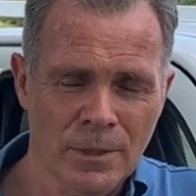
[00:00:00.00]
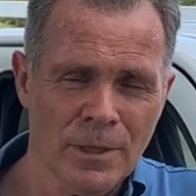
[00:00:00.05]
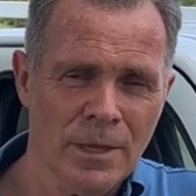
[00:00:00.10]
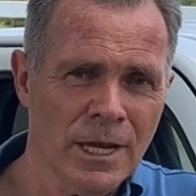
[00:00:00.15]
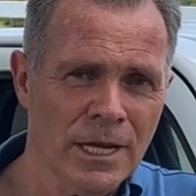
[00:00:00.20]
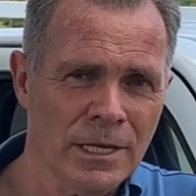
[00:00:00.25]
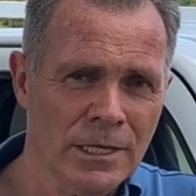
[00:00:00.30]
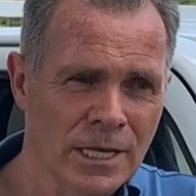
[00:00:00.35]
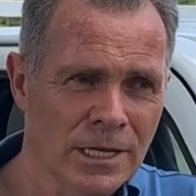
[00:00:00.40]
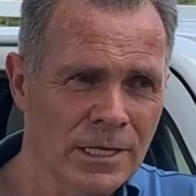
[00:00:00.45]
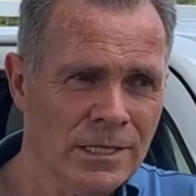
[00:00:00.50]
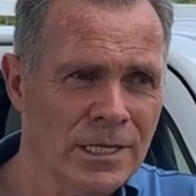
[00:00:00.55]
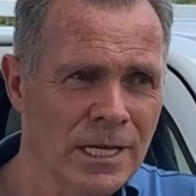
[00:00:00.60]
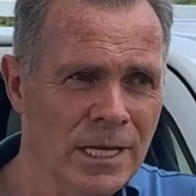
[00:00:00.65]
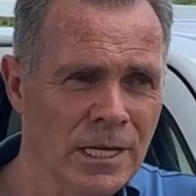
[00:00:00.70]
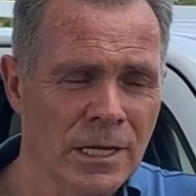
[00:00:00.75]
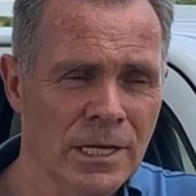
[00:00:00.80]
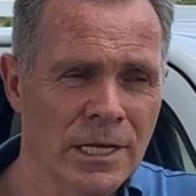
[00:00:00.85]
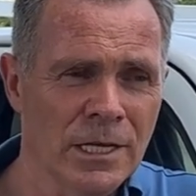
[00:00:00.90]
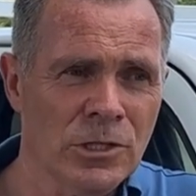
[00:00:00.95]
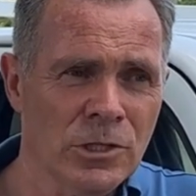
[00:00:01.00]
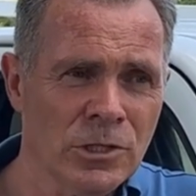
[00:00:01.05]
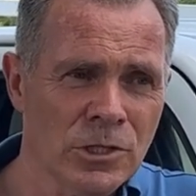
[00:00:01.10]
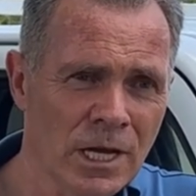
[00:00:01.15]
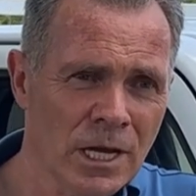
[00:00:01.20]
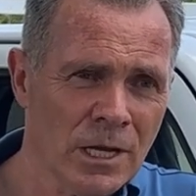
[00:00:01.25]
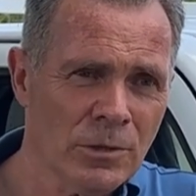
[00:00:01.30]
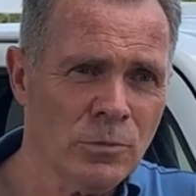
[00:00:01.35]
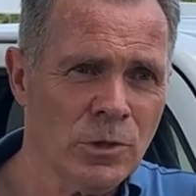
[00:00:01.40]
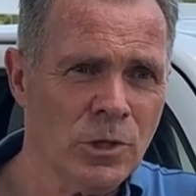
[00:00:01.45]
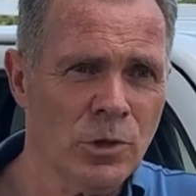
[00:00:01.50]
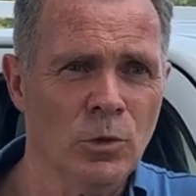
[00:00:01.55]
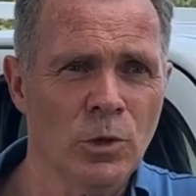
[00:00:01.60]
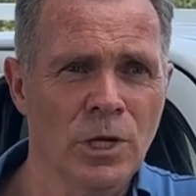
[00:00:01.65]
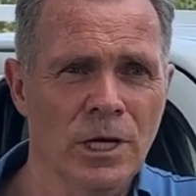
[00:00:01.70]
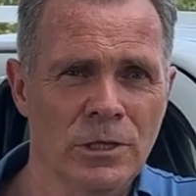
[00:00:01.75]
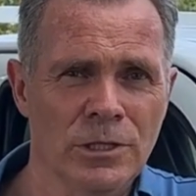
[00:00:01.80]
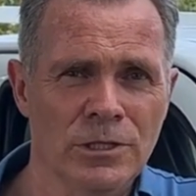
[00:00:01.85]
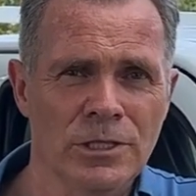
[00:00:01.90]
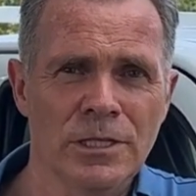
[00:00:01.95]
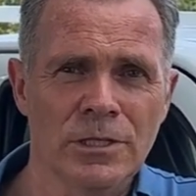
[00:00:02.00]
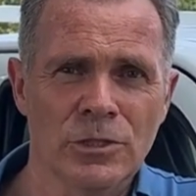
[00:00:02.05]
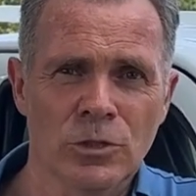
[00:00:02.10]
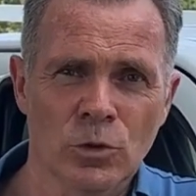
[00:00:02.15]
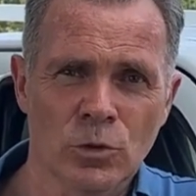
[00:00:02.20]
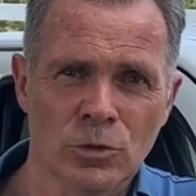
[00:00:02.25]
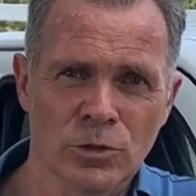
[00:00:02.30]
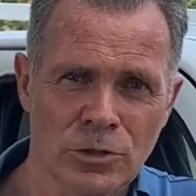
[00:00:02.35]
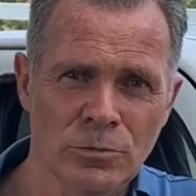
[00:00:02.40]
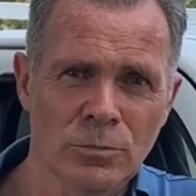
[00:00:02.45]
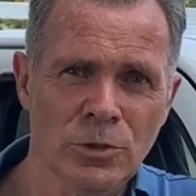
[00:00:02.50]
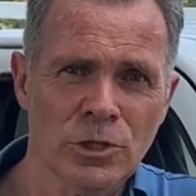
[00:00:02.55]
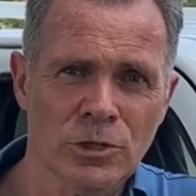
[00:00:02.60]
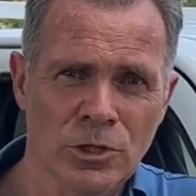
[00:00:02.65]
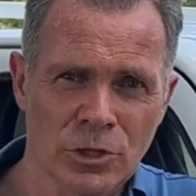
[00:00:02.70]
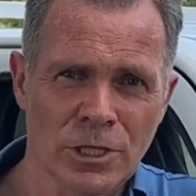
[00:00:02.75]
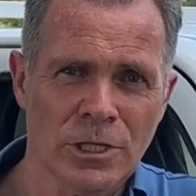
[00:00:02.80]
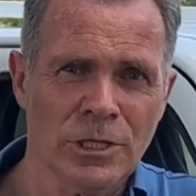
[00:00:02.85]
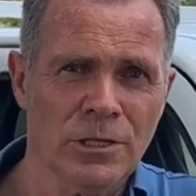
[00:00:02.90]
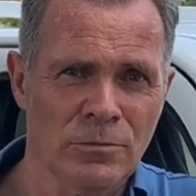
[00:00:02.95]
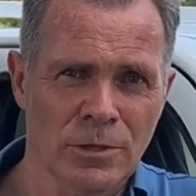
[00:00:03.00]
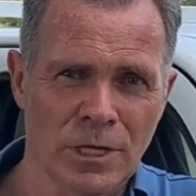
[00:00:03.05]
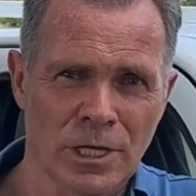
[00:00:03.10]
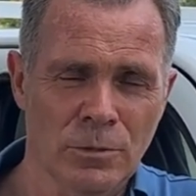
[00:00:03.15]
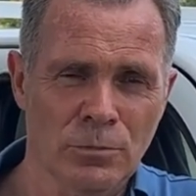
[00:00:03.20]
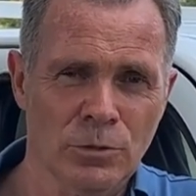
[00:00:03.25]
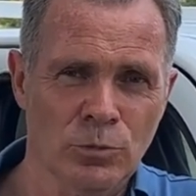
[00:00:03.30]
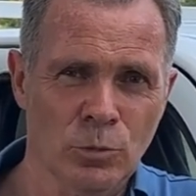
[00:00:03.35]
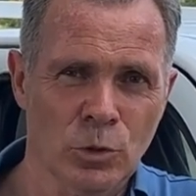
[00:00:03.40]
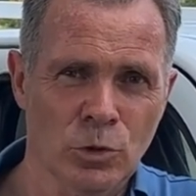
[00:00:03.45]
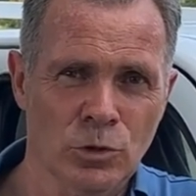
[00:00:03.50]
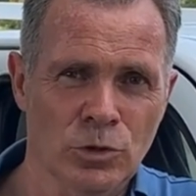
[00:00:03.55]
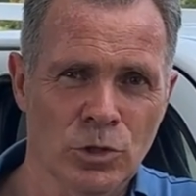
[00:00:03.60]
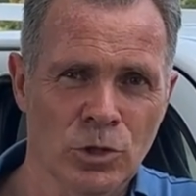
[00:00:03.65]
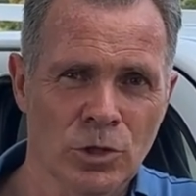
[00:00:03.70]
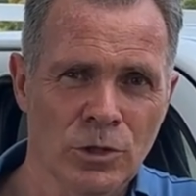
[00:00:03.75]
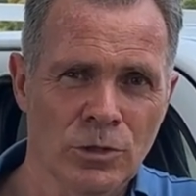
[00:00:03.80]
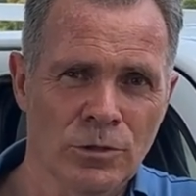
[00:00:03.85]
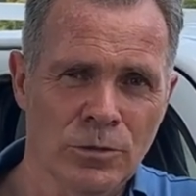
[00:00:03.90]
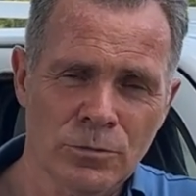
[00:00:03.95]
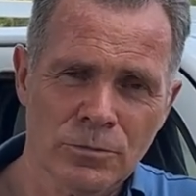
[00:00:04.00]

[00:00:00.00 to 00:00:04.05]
As I said, each type requires its own specially developed motor.